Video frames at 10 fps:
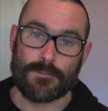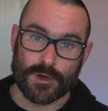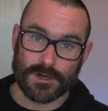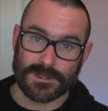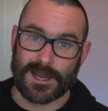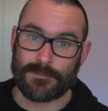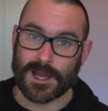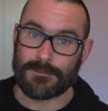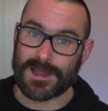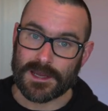broken down
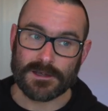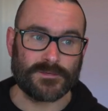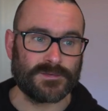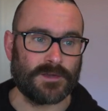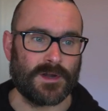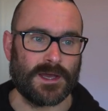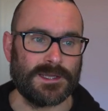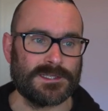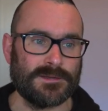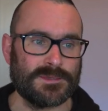by make of different
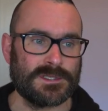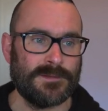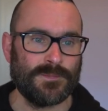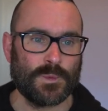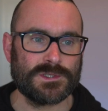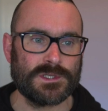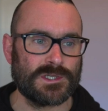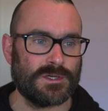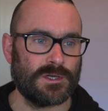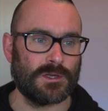items, what's the
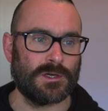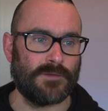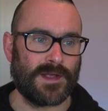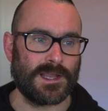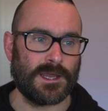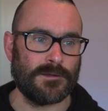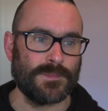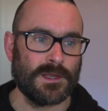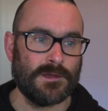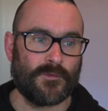total order value
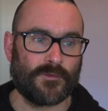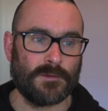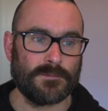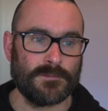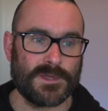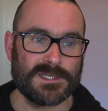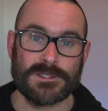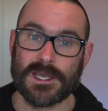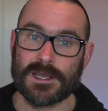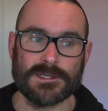from this
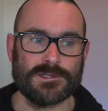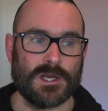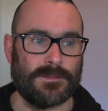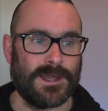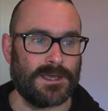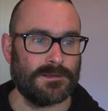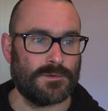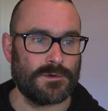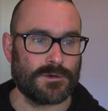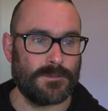particular stream here.
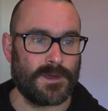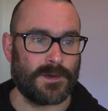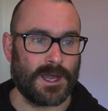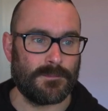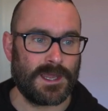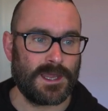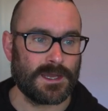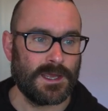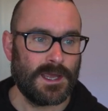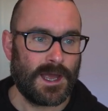We'll group it by
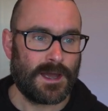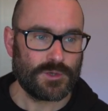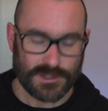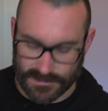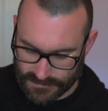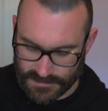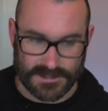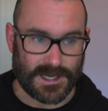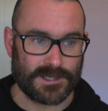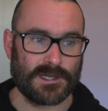make, and we're just, to
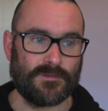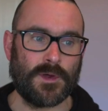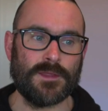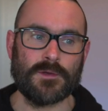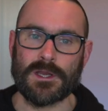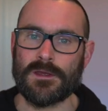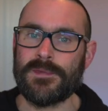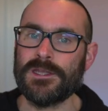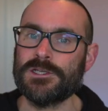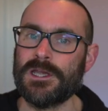start off with, going to
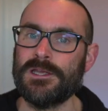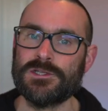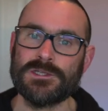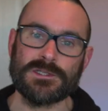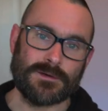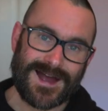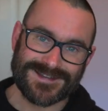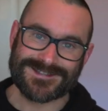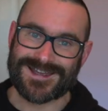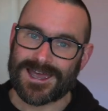emit changes, so
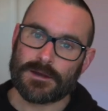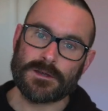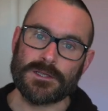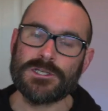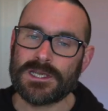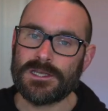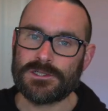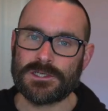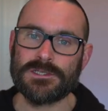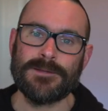as that aggregate
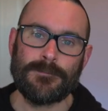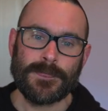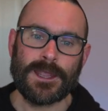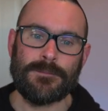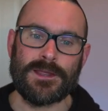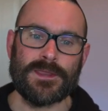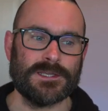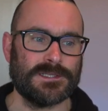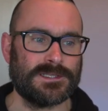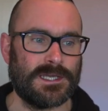changes, emit
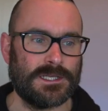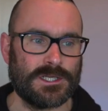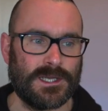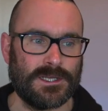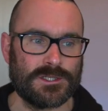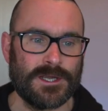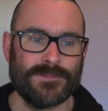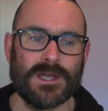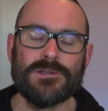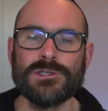that state change,
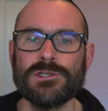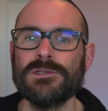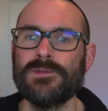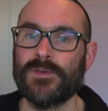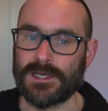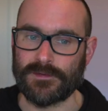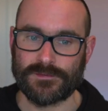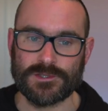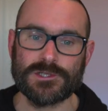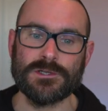and just shows 5,
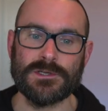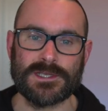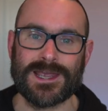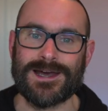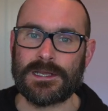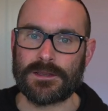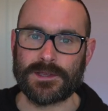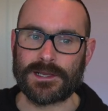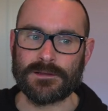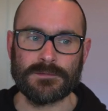just shows the kind of
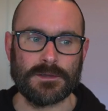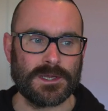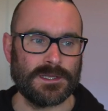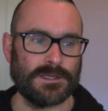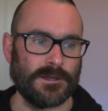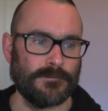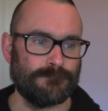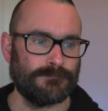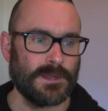thing that we can do.